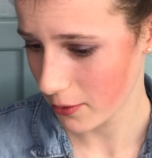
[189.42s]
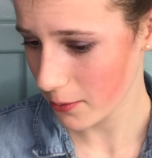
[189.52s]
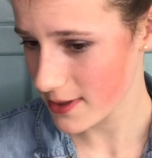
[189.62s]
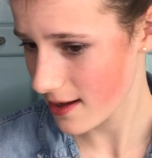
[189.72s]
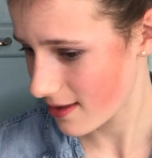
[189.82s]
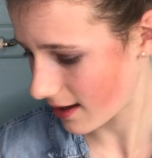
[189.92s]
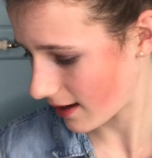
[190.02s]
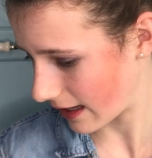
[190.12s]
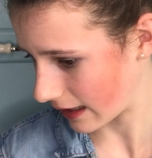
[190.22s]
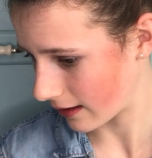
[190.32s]
What was I
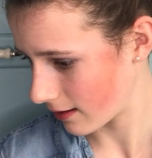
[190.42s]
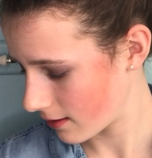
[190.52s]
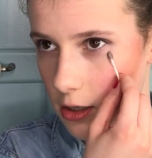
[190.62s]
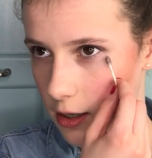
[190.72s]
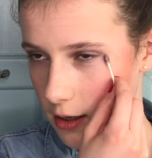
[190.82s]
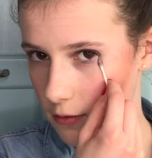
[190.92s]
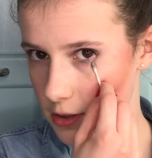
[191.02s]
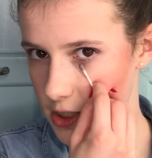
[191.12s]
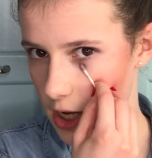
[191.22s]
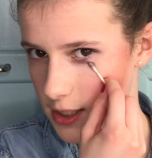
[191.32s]
thinking? I look like I've
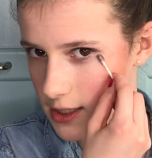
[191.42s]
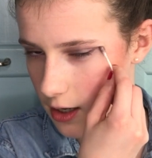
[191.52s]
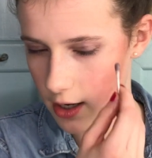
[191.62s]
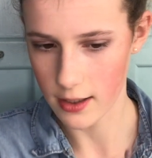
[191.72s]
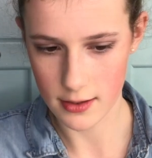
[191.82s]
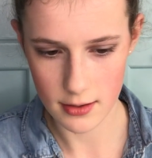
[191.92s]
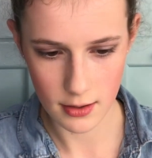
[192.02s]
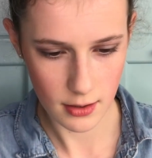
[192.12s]
got dirty eyes.